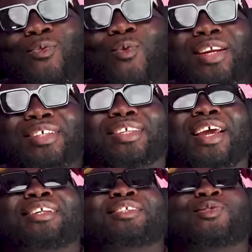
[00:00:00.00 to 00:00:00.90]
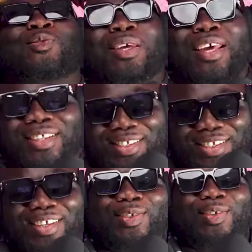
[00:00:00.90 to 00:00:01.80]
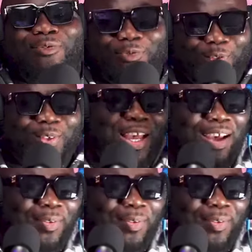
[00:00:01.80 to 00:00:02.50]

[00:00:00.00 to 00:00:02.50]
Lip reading: what it takes to get into the future.